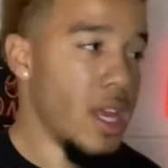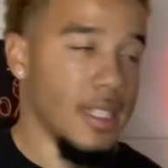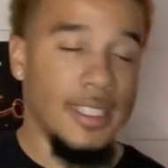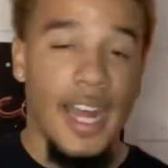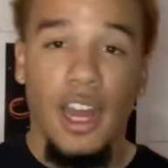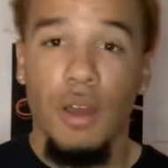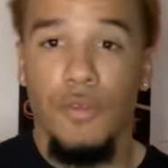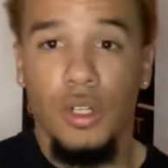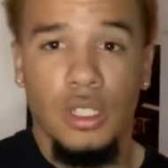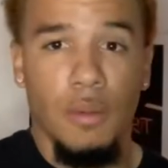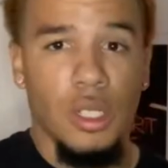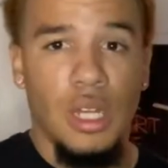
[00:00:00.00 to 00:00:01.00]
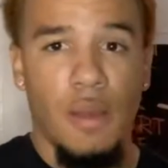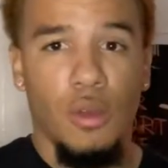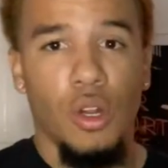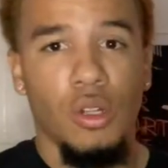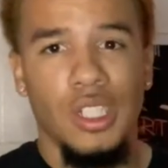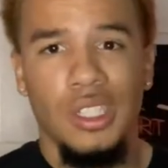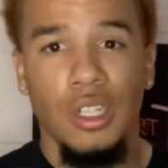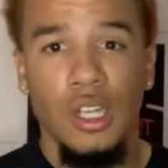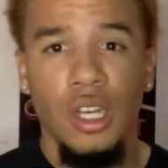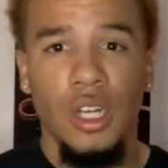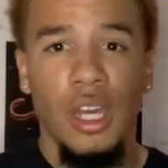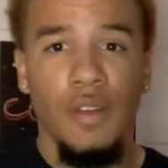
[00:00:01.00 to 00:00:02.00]
Stack up for the summertime, you know, this is a
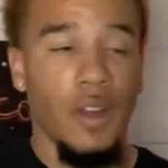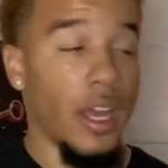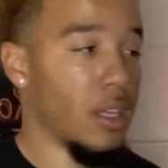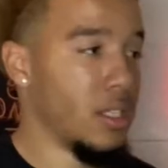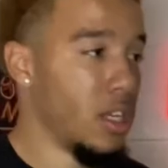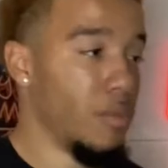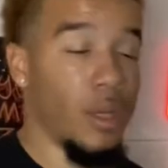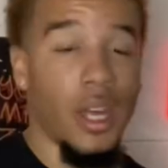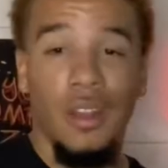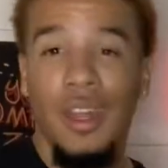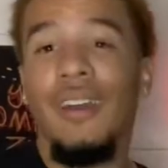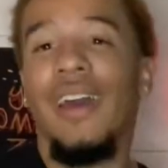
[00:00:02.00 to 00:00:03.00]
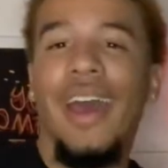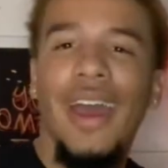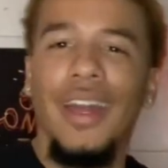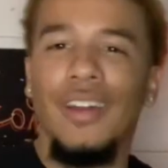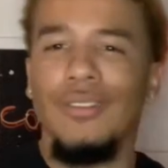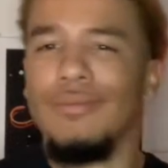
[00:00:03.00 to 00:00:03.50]
good gift. Like I say, think ahead.